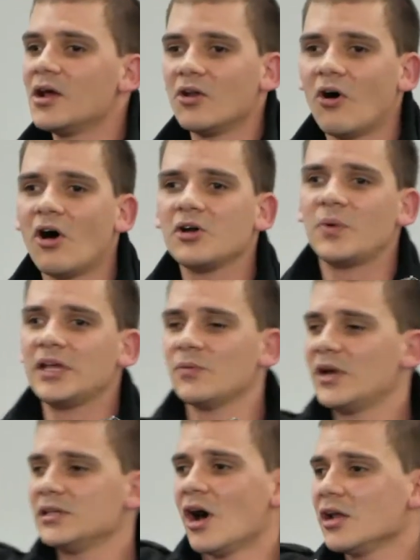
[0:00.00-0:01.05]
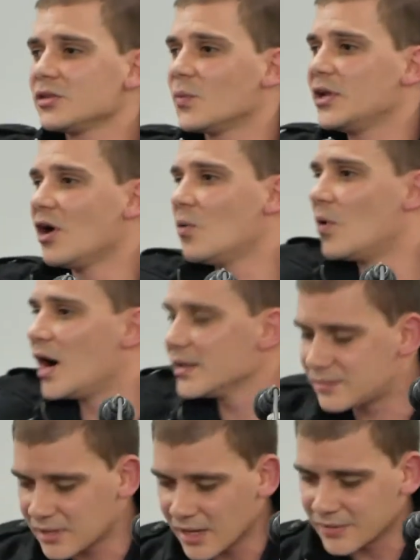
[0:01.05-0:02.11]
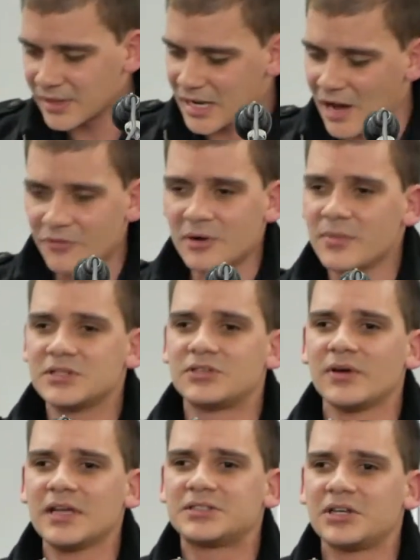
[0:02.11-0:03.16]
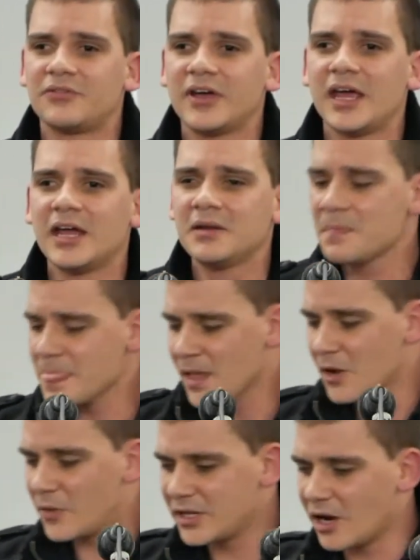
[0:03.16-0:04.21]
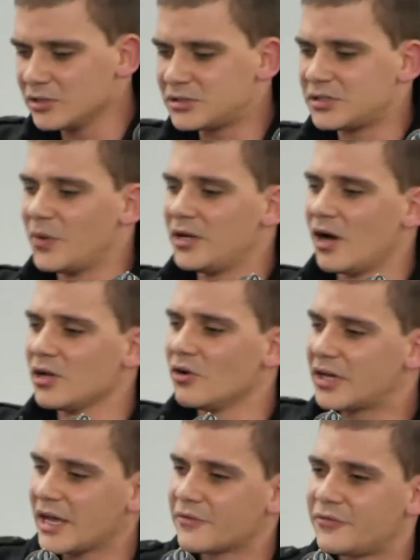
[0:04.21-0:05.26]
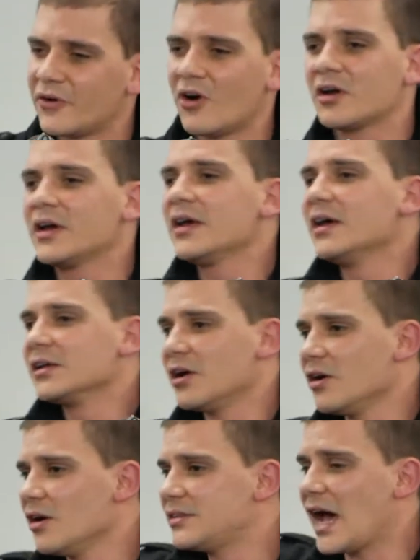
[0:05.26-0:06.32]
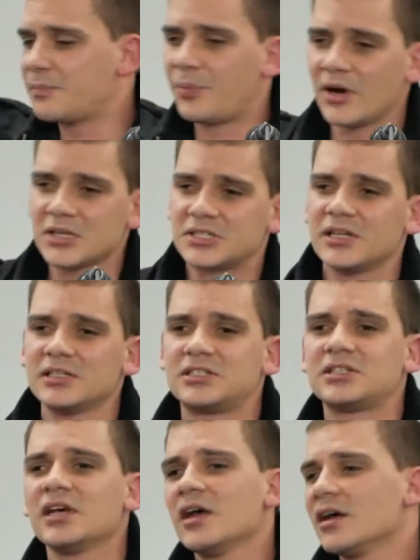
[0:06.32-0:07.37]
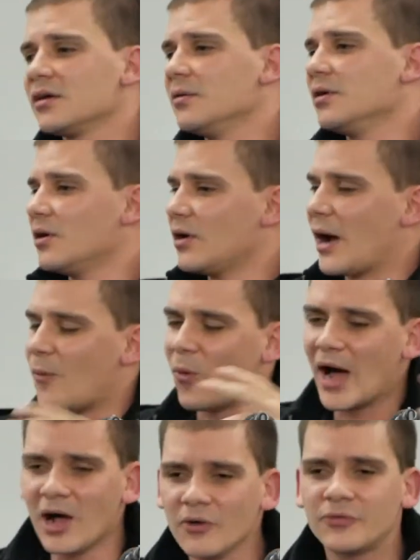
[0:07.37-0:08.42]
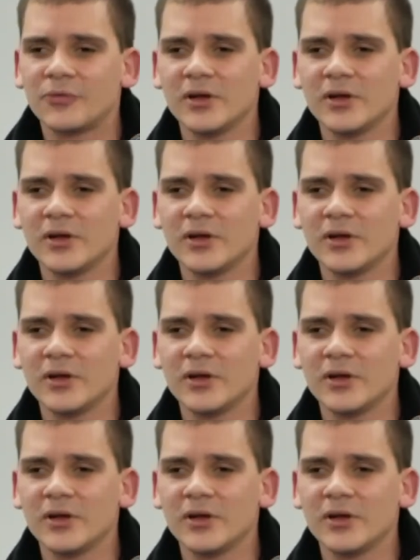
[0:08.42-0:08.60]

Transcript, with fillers: Lord, we, we, not, we don't want the government to intervene. We don't, we're not looking for, you know, that person's uh, wealth.